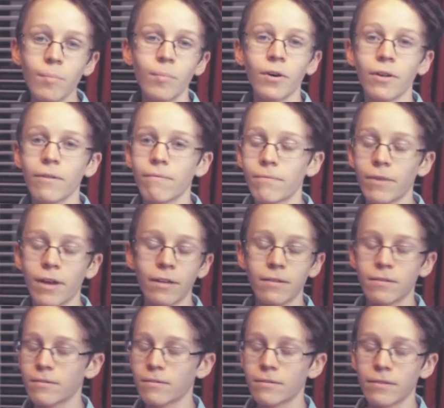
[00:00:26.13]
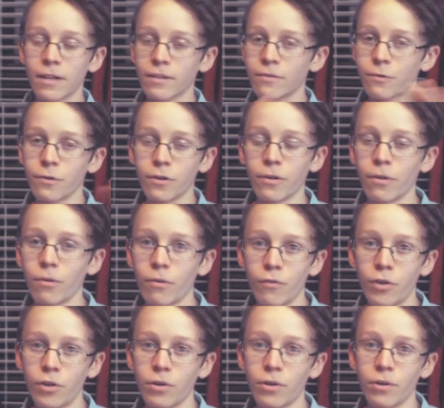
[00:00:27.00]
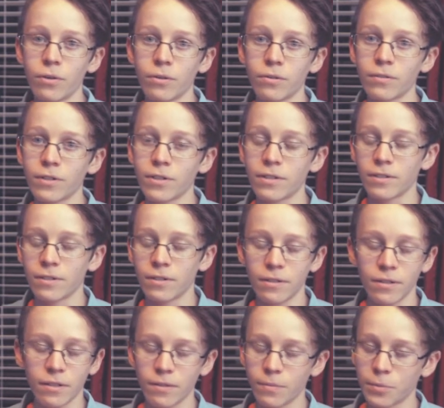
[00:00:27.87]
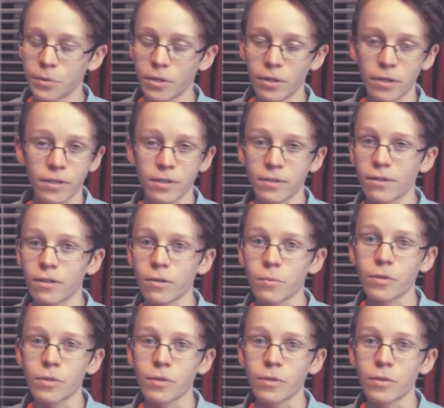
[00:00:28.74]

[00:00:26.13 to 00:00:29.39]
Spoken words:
but that's for another video. We're not going to talk about